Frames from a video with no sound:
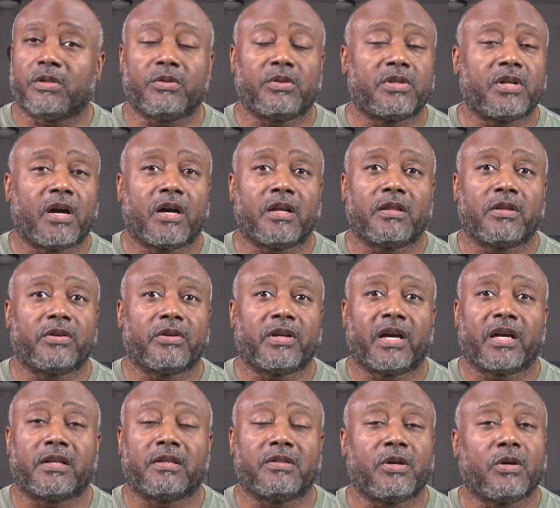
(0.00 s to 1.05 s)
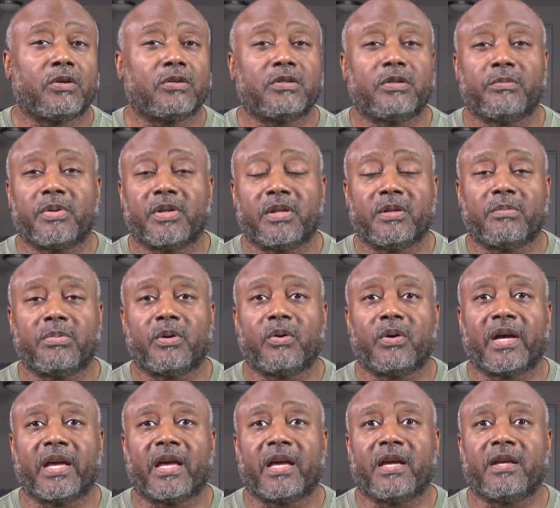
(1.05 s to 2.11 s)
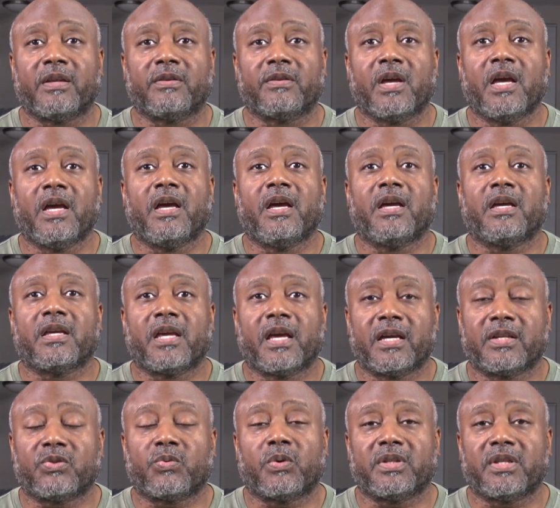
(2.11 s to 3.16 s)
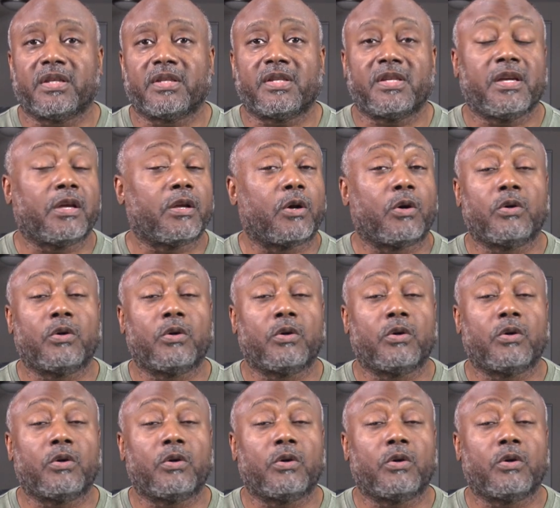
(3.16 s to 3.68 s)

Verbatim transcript: you start learning how to talk to people and catch what they're saying.